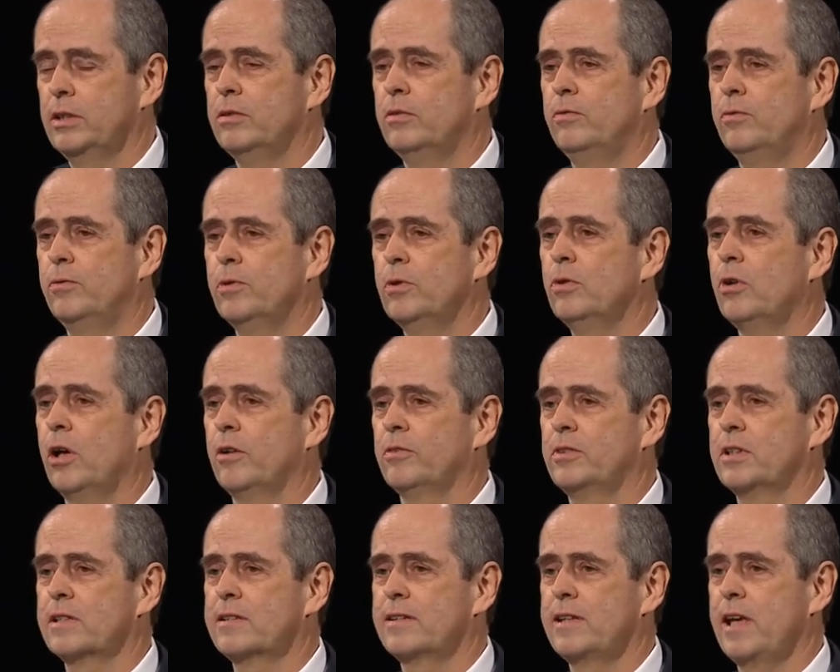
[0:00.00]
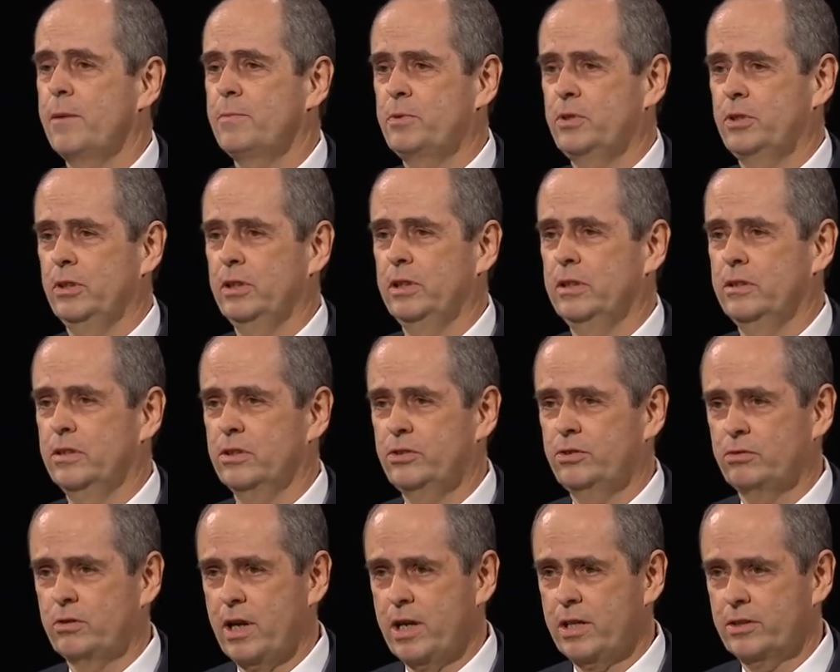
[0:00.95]
full of deception and
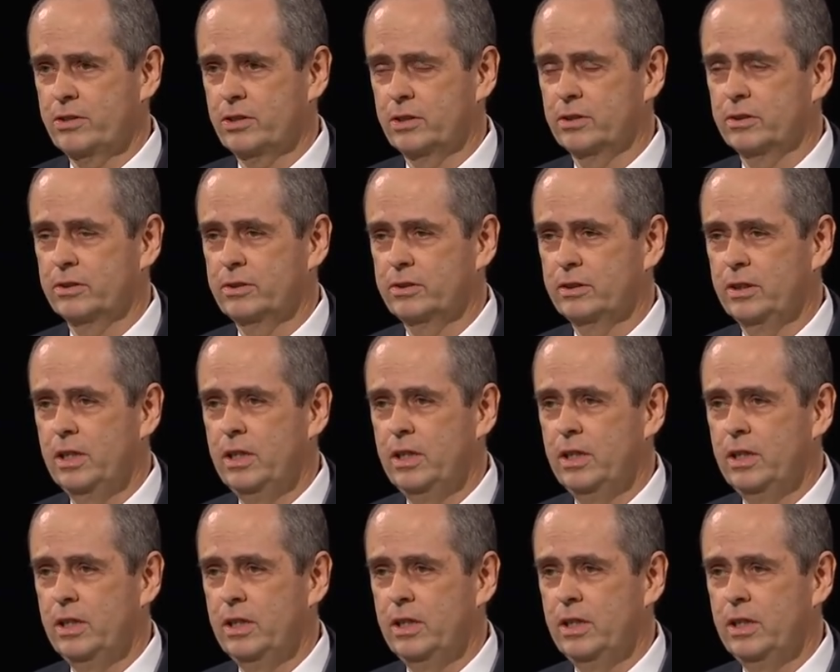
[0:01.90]
distractions.